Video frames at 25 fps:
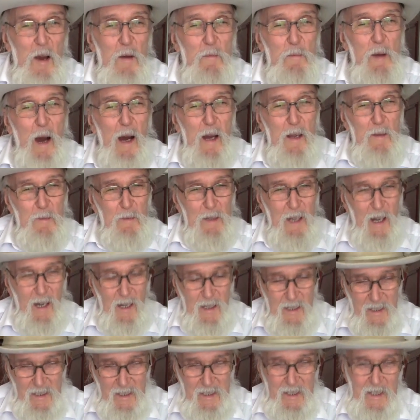
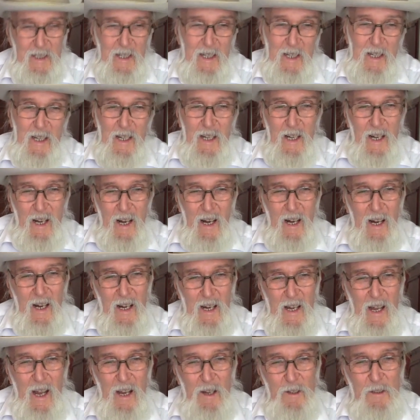pipelines
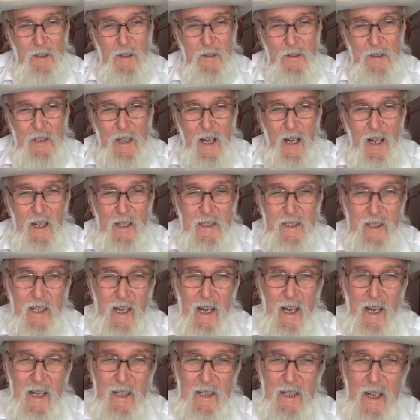are out of sight
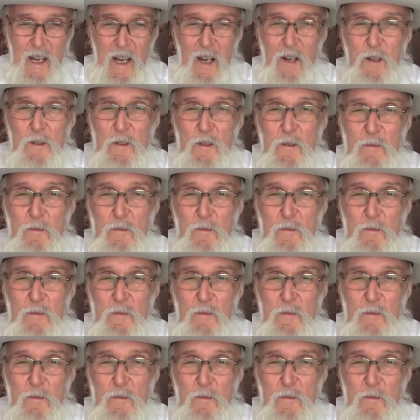and out